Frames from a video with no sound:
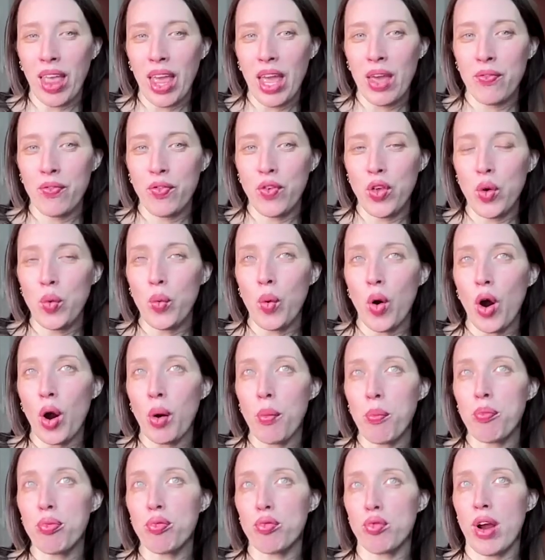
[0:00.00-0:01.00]
If you
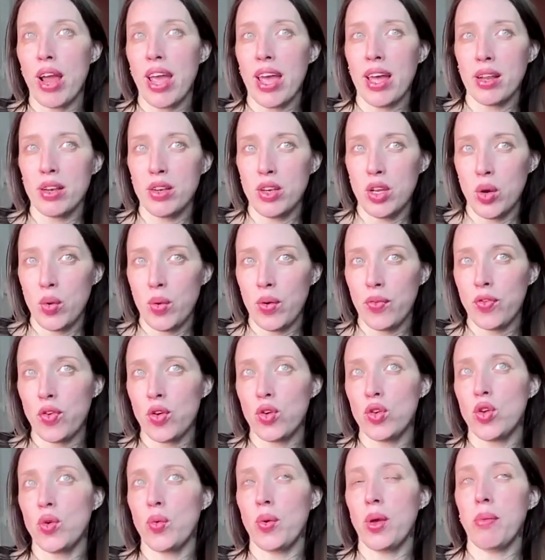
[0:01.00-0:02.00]
are brand new, if
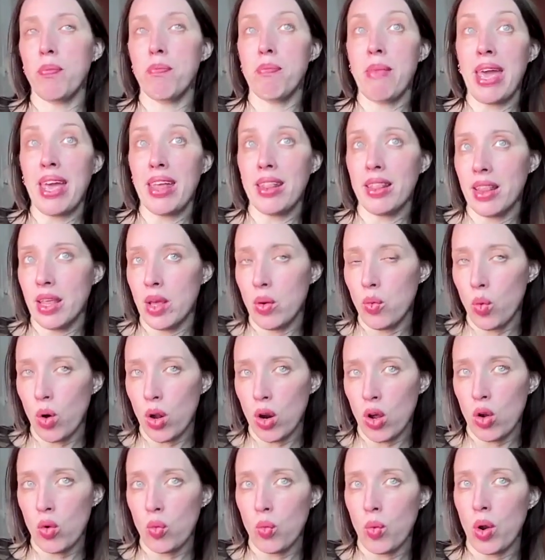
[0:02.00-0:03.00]
you're doing mainly
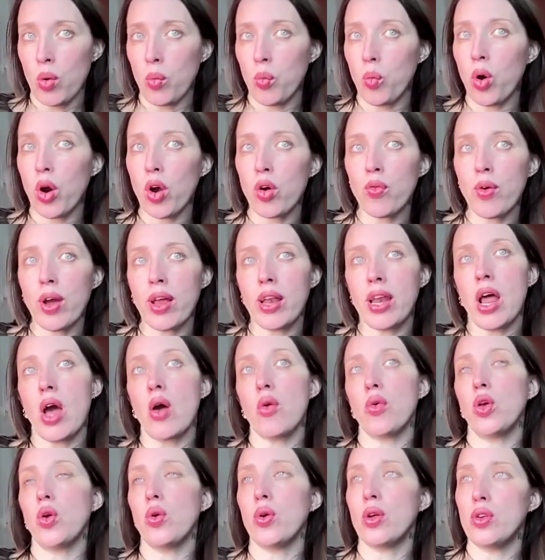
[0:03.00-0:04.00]
one-on-one work right
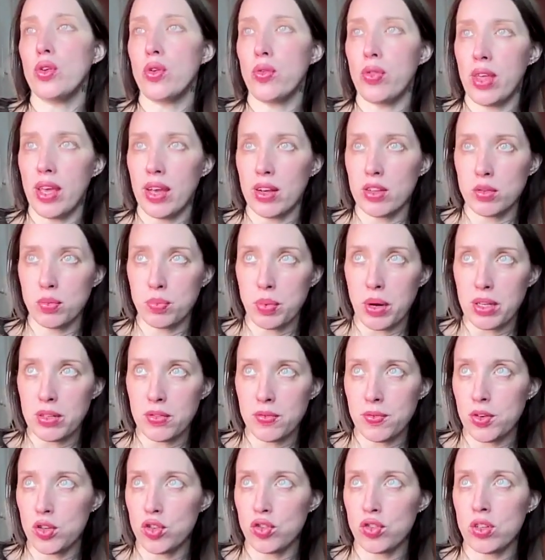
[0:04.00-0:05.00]
now, you can do the
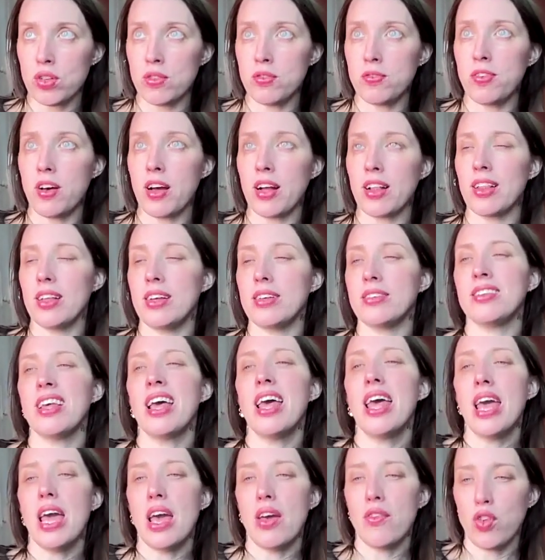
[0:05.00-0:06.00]
express version of Fuckless.
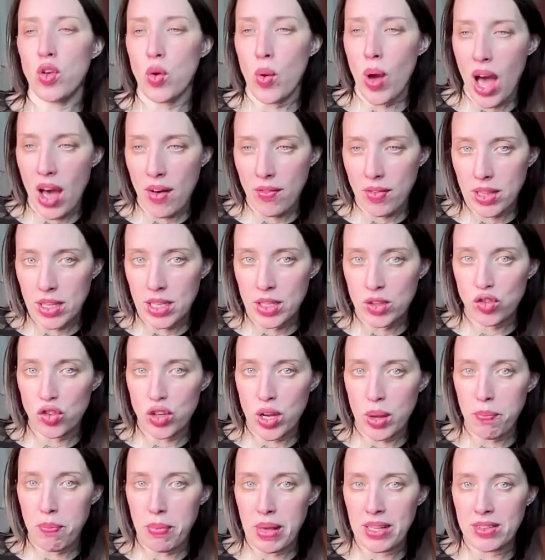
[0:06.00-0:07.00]
If you have a
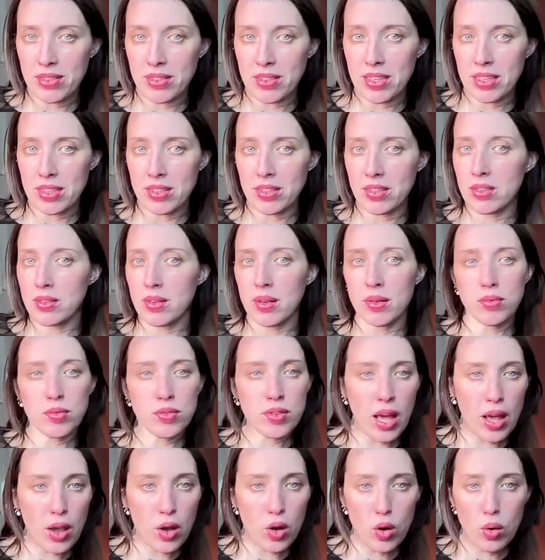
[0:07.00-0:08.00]
legit business
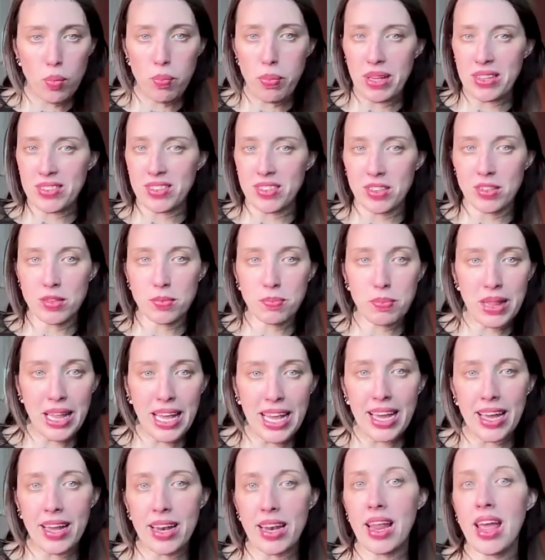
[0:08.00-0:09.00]
cycle, business
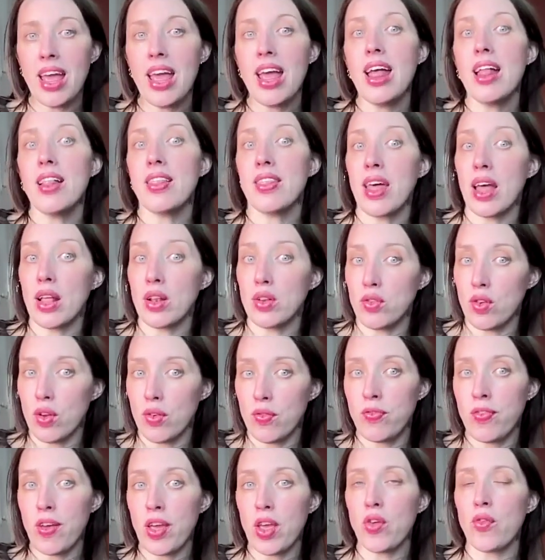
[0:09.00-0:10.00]
plan,
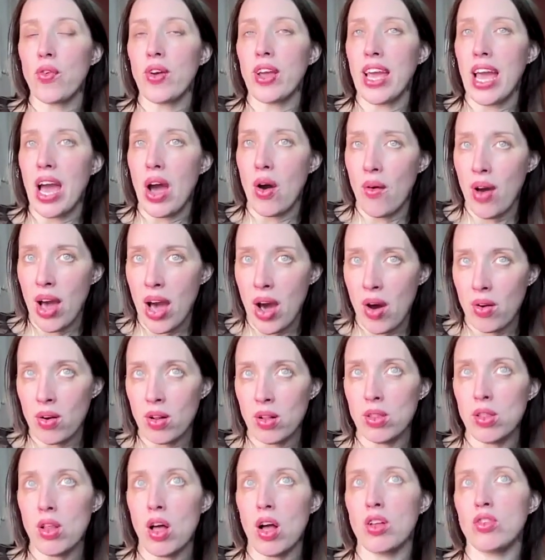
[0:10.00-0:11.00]
then figuring out how
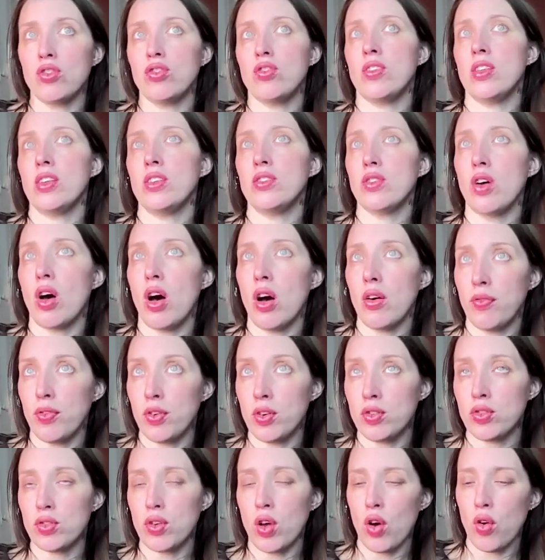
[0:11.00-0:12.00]
to launch these
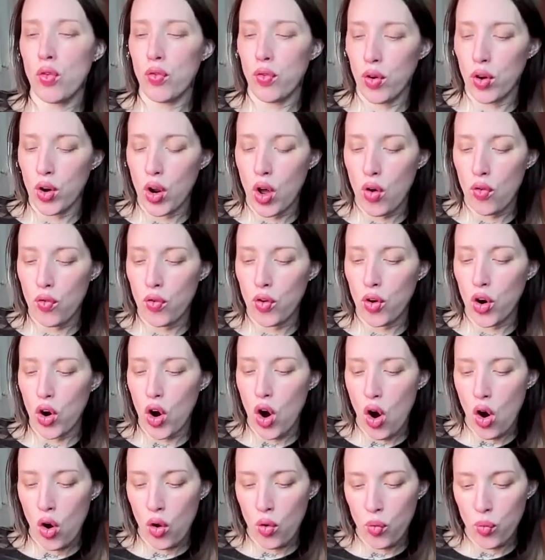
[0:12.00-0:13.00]
offers over and
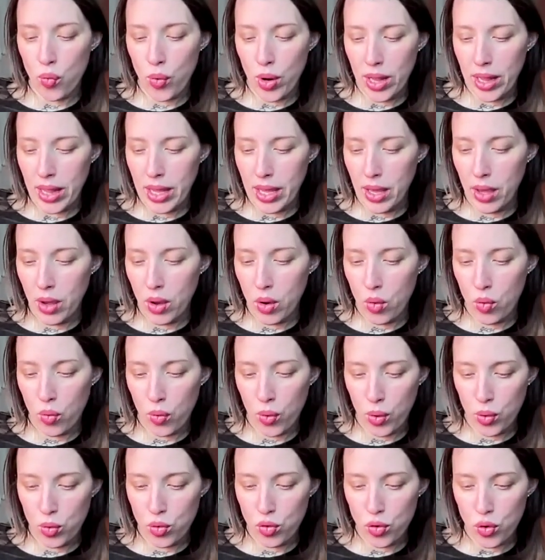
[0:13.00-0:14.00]
over are really
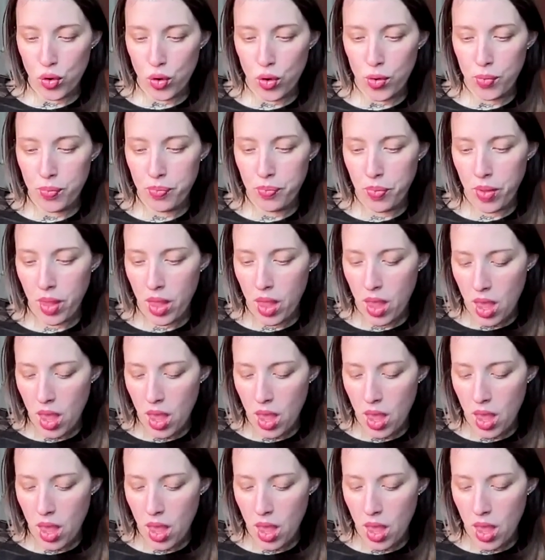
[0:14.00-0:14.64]
crucial.